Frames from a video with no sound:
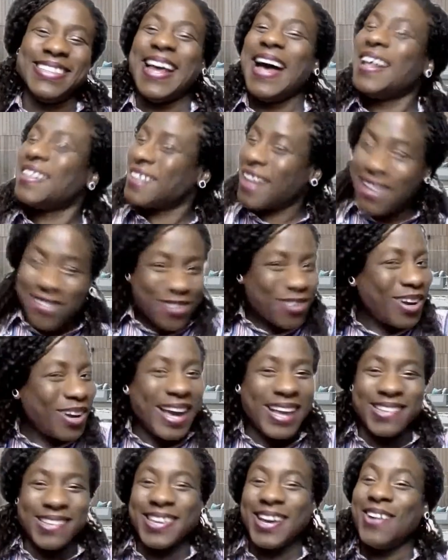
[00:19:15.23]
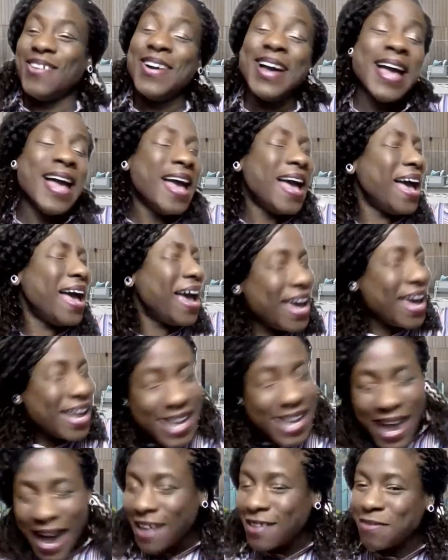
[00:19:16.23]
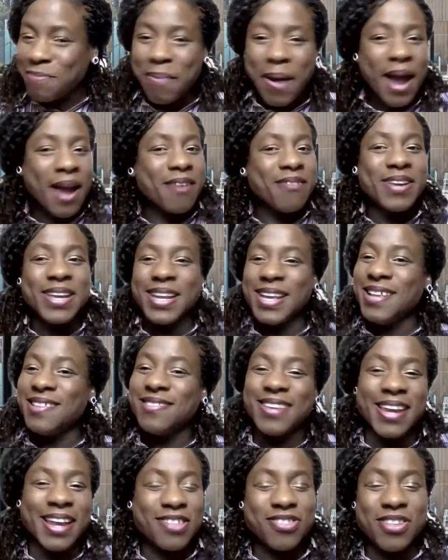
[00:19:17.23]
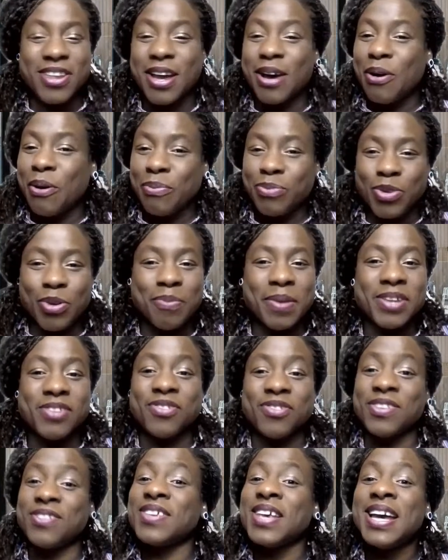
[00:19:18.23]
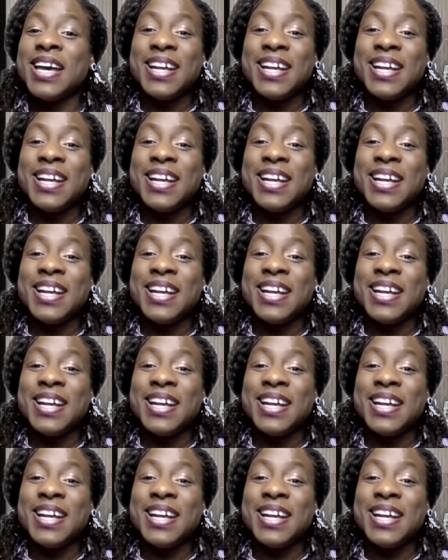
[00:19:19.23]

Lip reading: That's what I tell any aspiring international optometrist.